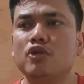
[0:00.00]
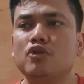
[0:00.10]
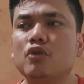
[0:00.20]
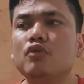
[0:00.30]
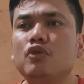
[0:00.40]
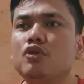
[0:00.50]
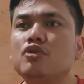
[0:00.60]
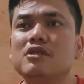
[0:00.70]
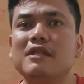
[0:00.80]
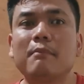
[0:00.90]
don't
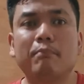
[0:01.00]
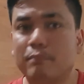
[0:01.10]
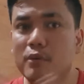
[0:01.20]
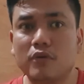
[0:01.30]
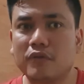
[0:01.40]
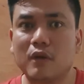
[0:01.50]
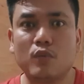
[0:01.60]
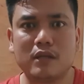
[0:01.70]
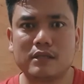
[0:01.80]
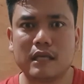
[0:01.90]
use them both in
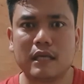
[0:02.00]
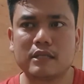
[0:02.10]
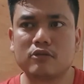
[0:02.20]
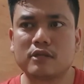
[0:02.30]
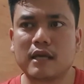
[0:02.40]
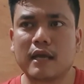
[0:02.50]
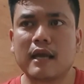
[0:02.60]
one sentence. So it's like,